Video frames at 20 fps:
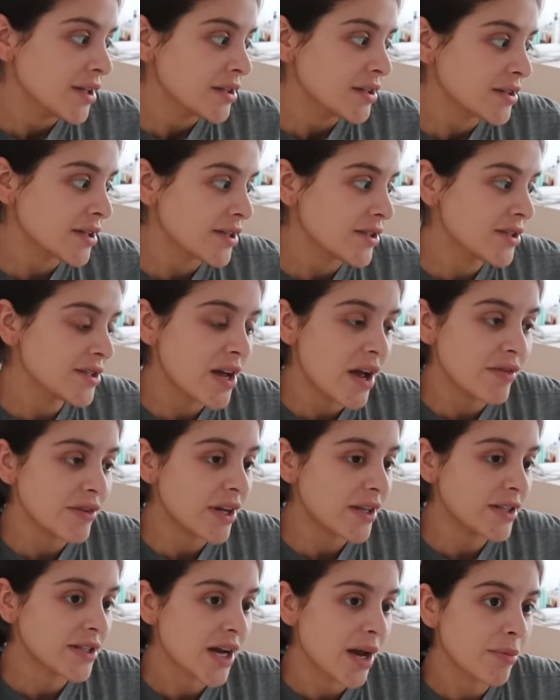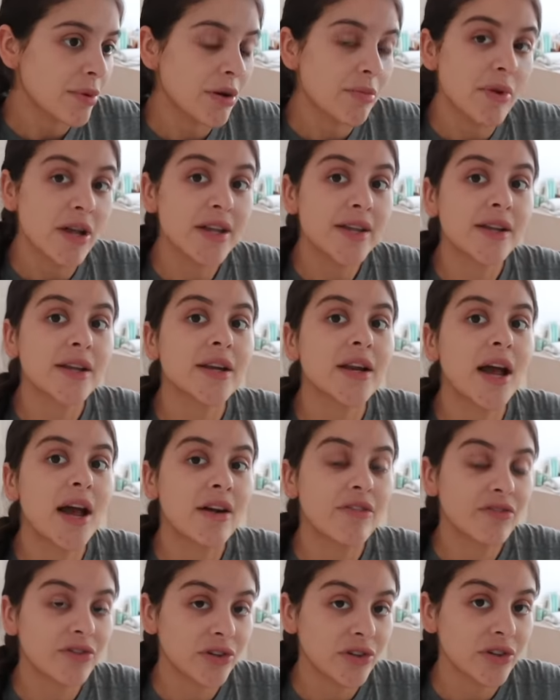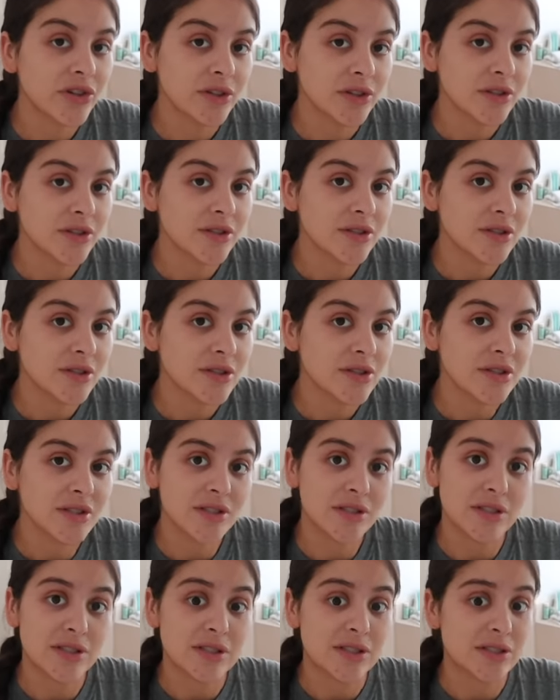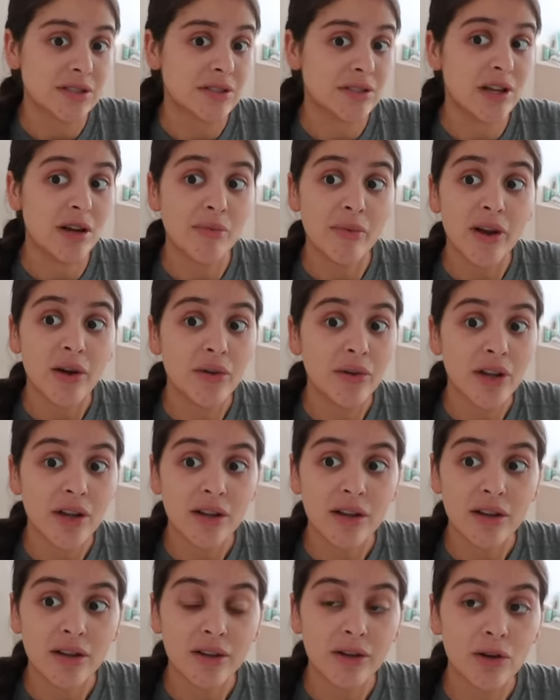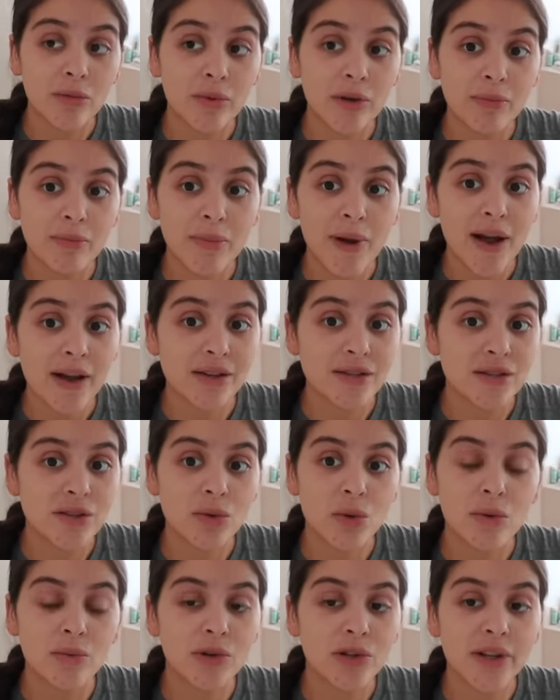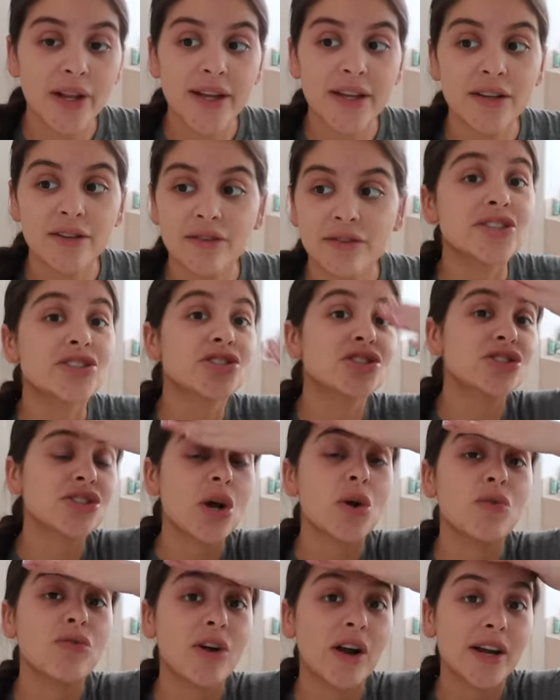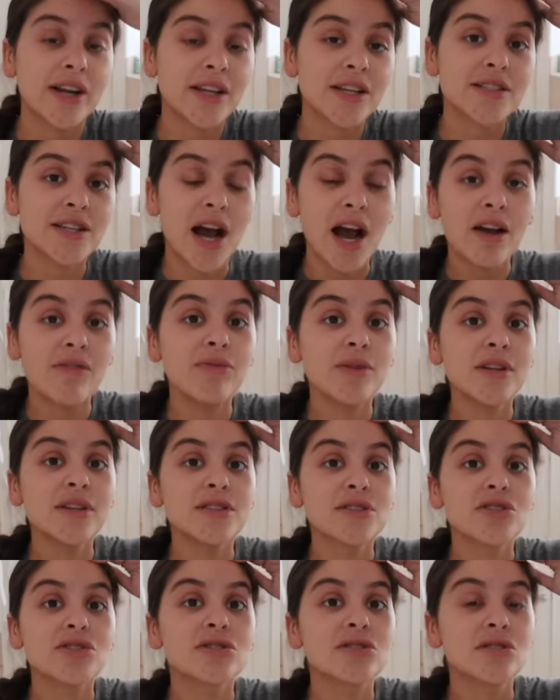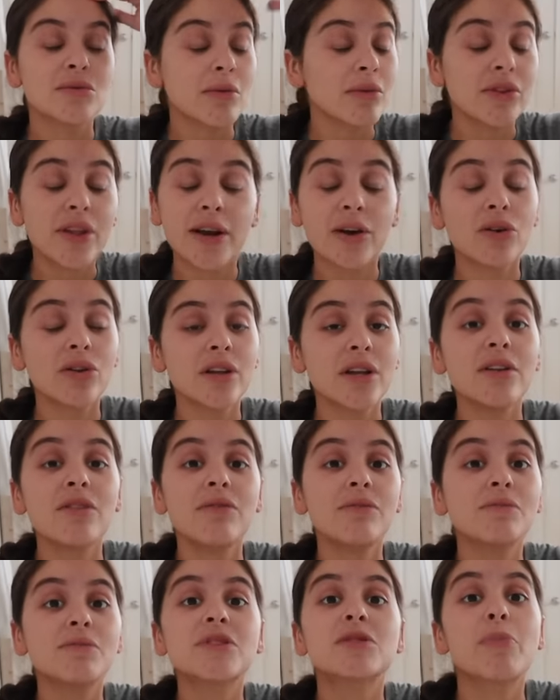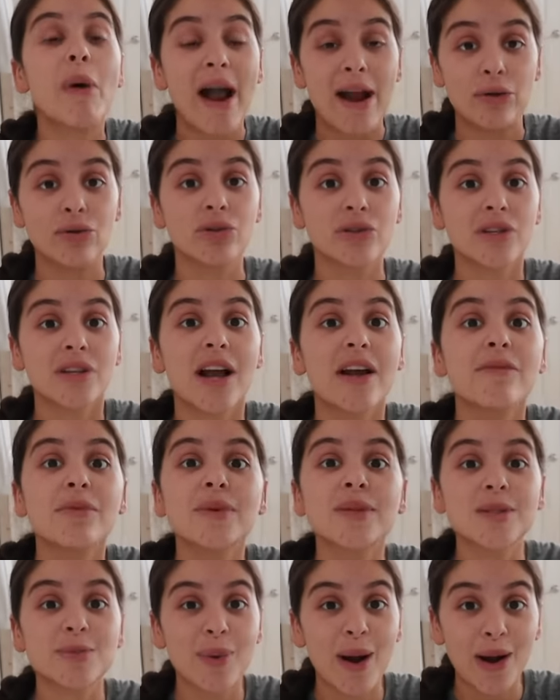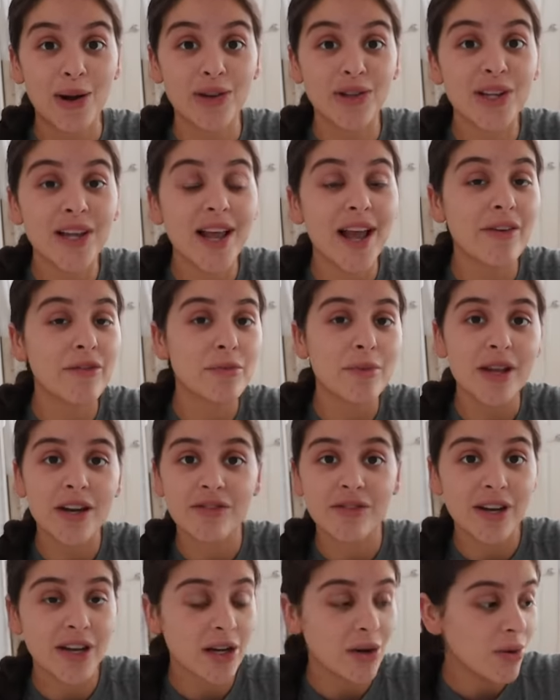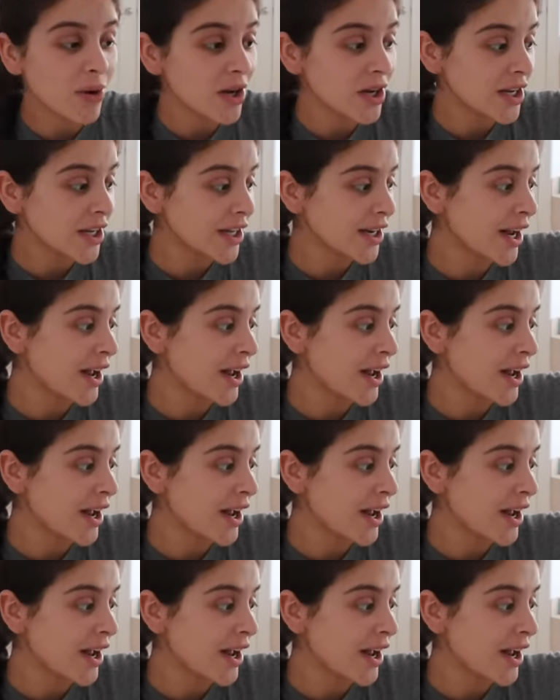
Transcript: Because I just haven't had the time, but I'm making an effort to somehow get a little bit back to normal life. It's so funny because I've been literally spiraling. I've been spiraling. I haven't made a video on it.